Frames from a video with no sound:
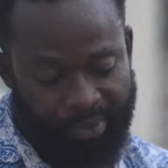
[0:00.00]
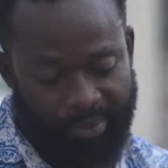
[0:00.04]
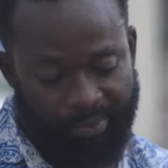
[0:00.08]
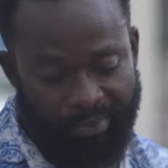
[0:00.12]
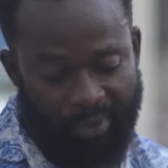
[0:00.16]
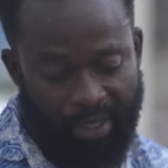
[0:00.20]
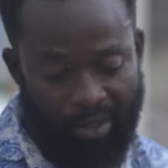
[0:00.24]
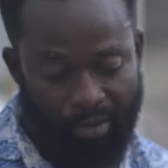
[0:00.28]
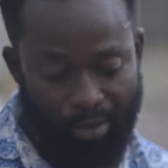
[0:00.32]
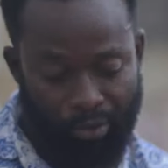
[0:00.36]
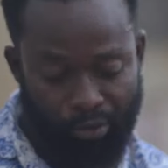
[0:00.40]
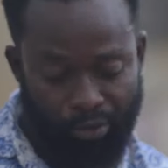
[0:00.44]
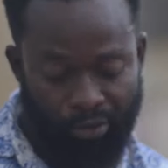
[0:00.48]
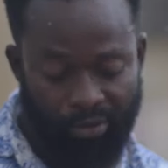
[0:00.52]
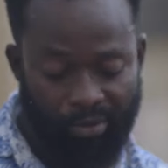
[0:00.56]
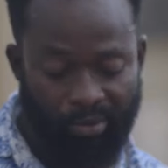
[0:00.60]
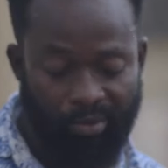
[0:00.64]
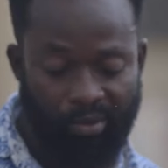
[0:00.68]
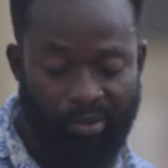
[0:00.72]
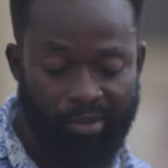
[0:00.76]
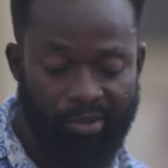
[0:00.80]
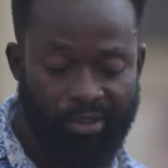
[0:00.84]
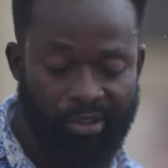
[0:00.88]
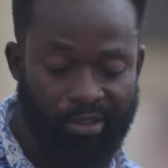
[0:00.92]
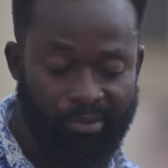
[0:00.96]
paper. I want to
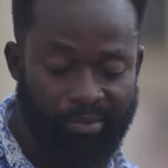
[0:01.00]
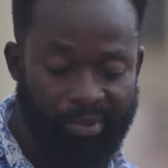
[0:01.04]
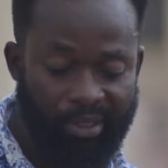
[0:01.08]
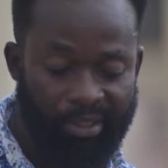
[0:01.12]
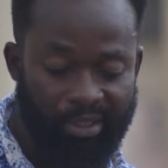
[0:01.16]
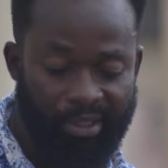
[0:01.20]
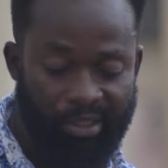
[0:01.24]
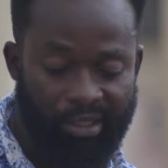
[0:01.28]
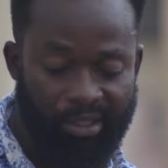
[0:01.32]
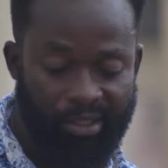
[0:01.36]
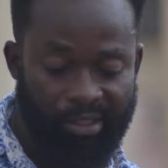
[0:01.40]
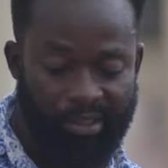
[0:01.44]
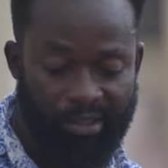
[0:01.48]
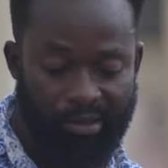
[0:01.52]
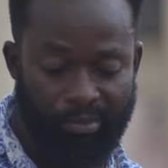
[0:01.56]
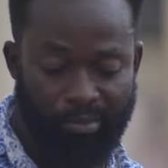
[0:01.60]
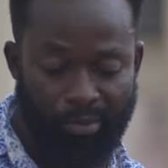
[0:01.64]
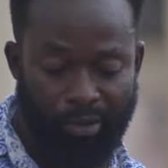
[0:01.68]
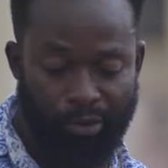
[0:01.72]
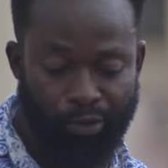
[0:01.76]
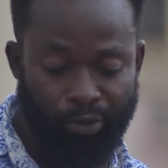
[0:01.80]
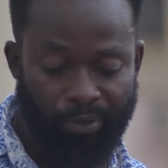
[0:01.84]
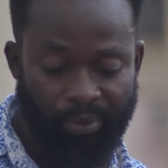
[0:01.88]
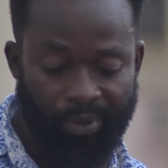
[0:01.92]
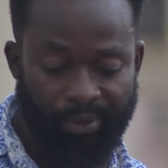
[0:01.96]
go see my dad in the
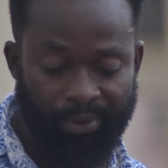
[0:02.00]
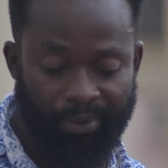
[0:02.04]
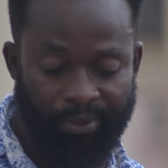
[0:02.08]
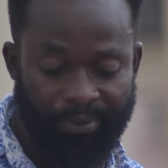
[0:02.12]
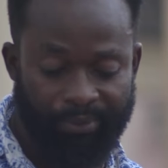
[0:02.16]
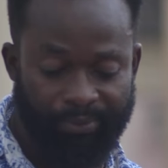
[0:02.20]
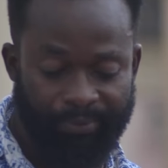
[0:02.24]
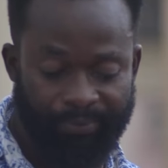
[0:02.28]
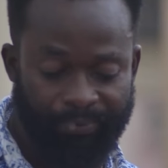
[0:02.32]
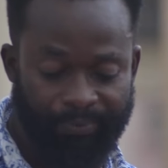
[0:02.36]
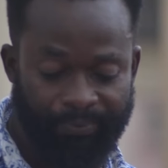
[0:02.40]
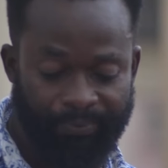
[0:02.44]
mortuary.